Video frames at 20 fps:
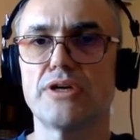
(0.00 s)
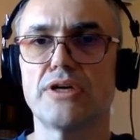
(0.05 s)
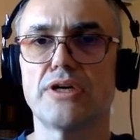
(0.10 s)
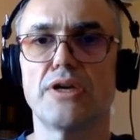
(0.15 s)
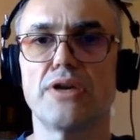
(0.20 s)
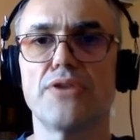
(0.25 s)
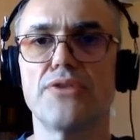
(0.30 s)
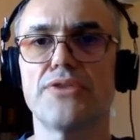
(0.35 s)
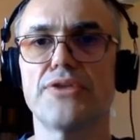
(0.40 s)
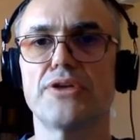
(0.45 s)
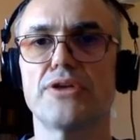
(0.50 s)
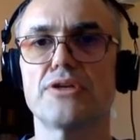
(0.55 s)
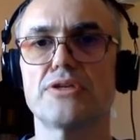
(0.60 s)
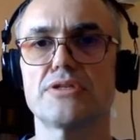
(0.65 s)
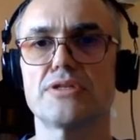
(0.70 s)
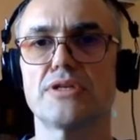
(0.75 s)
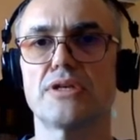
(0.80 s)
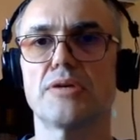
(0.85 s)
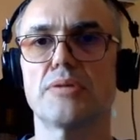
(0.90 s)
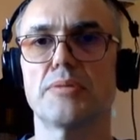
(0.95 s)
healthcare
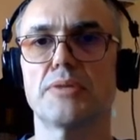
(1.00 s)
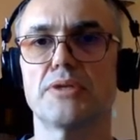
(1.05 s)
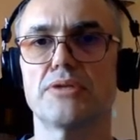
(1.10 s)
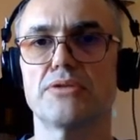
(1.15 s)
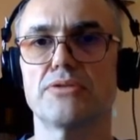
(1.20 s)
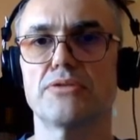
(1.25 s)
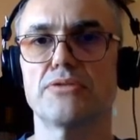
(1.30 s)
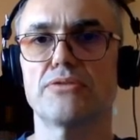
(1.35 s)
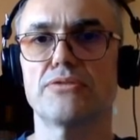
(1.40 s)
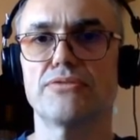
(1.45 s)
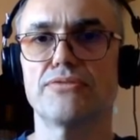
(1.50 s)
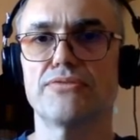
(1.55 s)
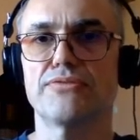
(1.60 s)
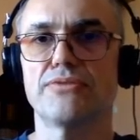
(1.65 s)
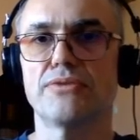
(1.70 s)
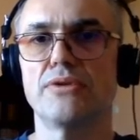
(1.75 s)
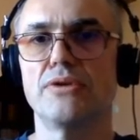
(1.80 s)
segment, of